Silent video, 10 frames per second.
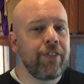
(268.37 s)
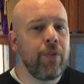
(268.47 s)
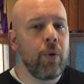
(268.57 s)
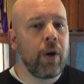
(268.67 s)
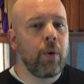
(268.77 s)

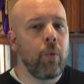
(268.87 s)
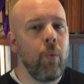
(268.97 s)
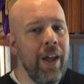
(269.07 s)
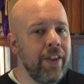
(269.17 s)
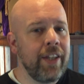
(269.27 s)
for
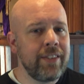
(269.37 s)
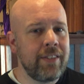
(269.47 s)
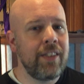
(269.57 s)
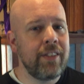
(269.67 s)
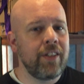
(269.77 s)
what
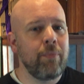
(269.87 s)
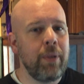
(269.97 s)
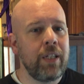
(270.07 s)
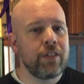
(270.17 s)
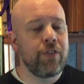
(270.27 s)
this season
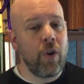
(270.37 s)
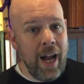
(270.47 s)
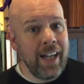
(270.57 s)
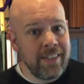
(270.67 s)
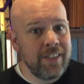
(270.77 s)
means for
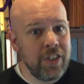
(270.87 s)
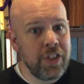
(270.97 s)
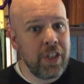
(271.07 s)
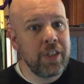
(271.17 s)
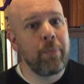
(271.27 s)
us as a
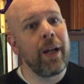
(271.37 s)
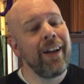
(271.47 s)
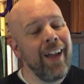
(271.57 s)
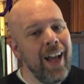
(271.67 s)
church, but